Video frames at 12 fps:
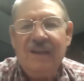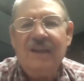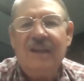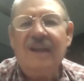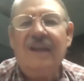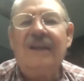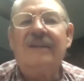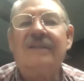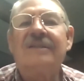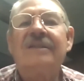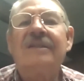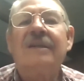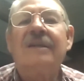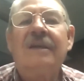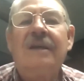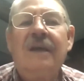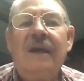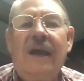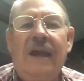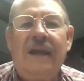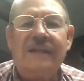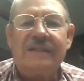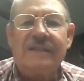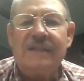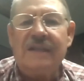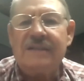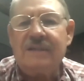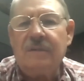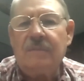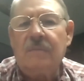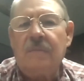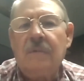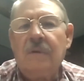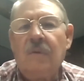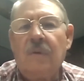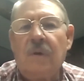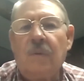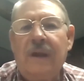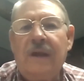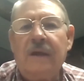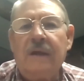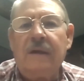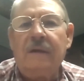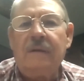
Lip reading: is a system where you can